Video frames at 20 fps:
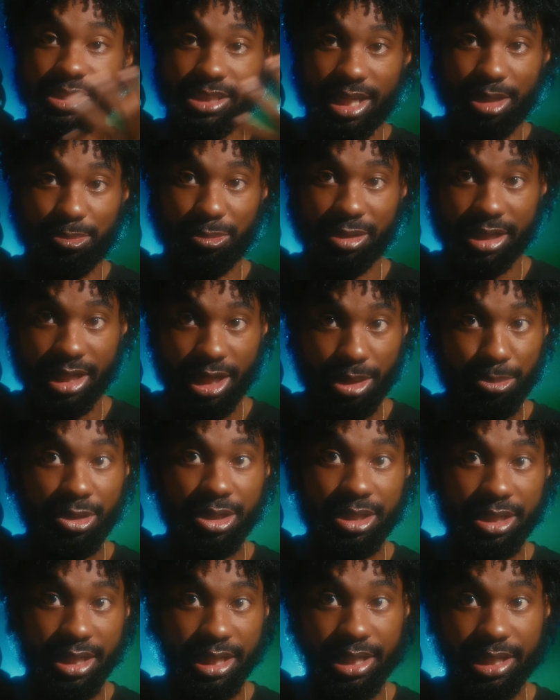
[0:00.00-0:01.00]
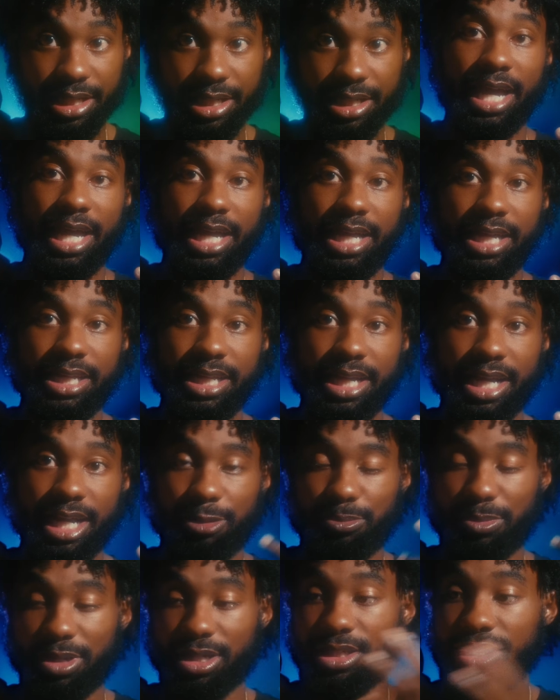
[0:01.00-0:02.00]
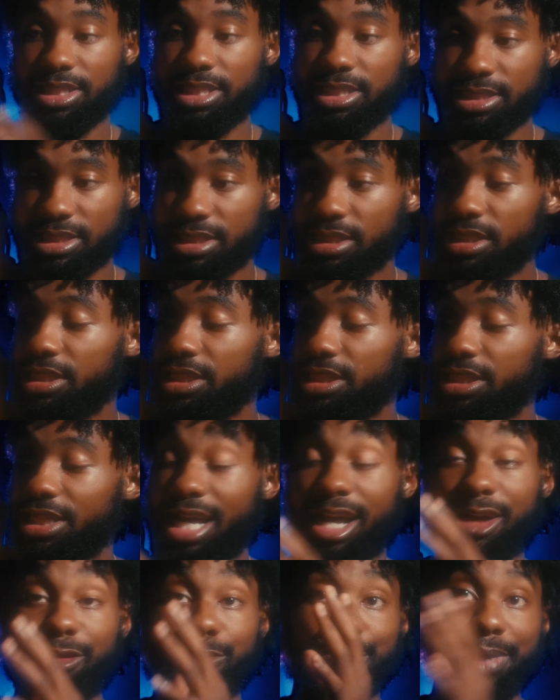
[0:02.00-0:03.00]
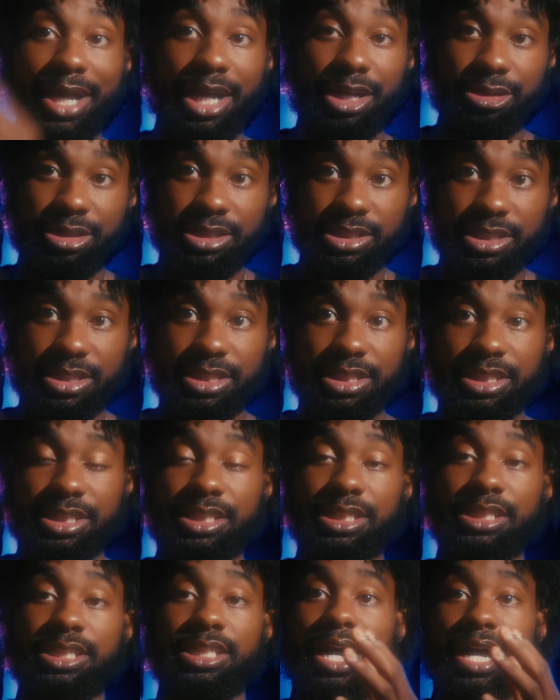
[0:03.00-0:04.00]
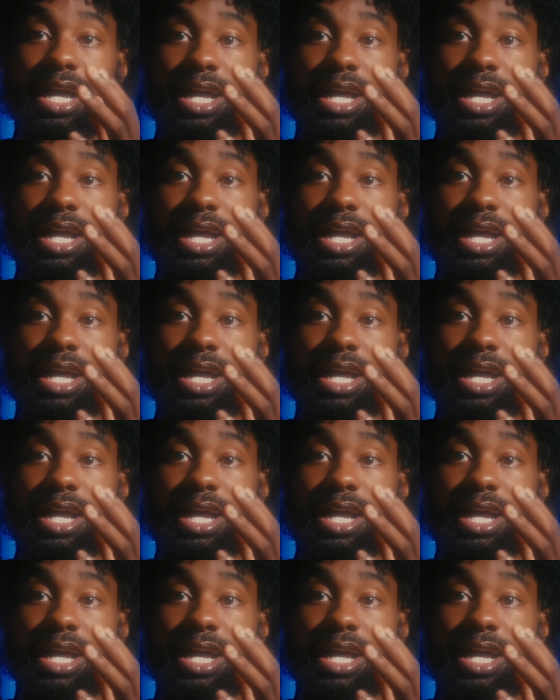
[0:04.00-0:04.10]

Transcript: I have my camera in hand, and I have my lens in here, I have batteries in here,